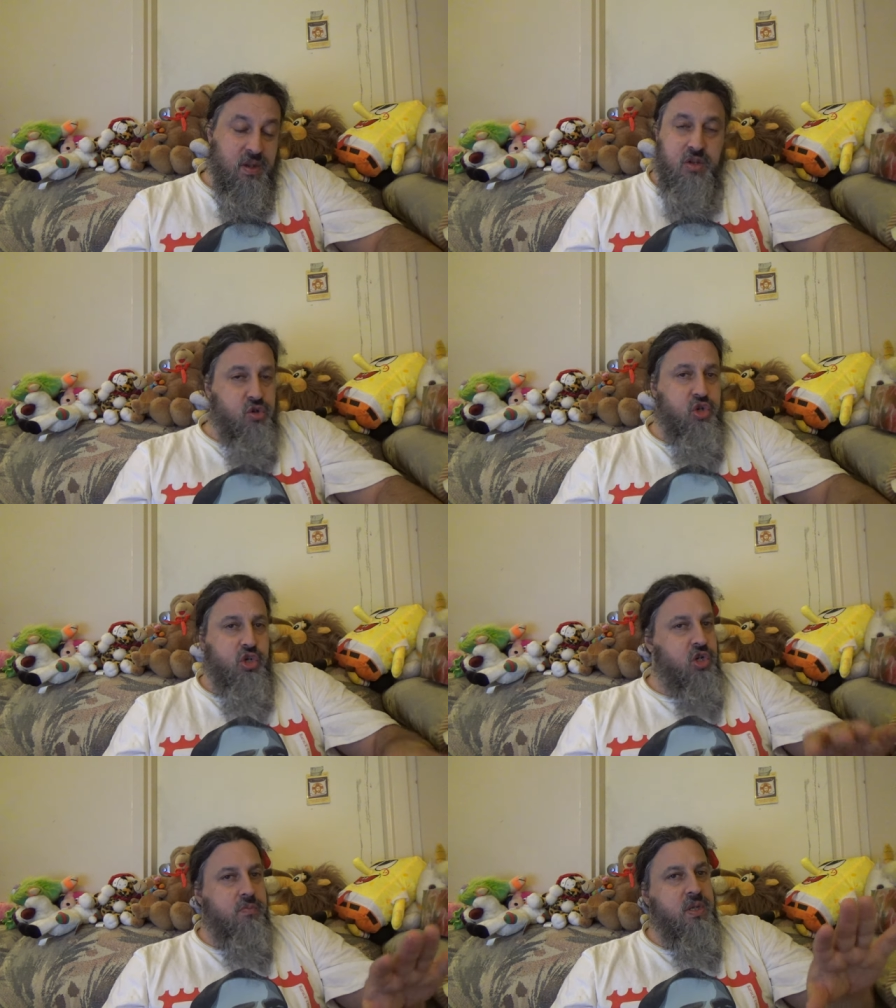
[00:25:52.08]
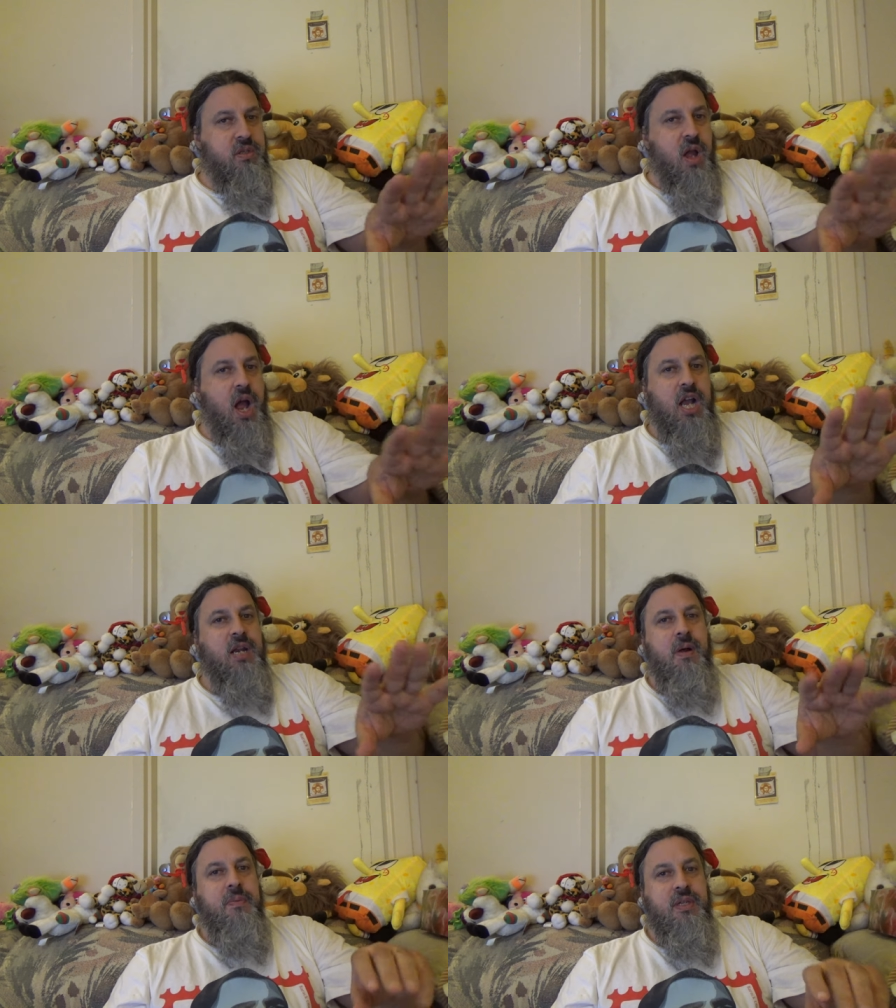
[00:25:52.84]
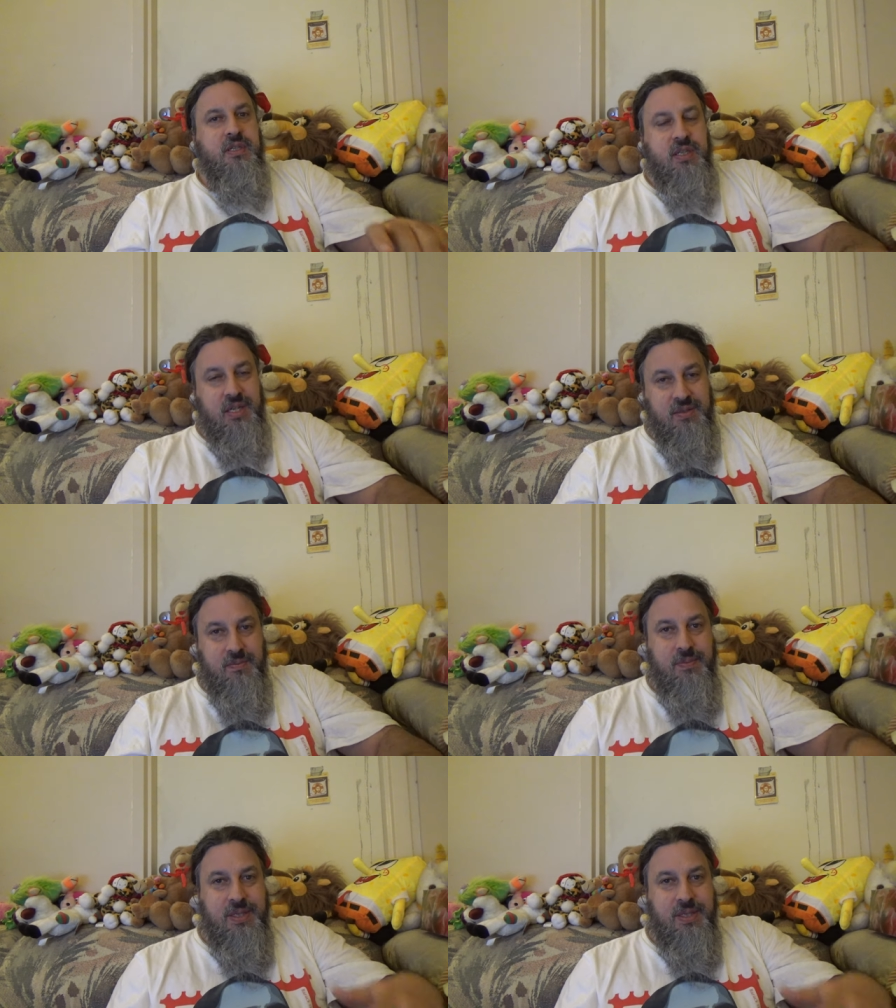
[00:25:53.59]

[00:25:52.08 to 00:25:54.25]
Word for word: you shouldn't be talking about these things.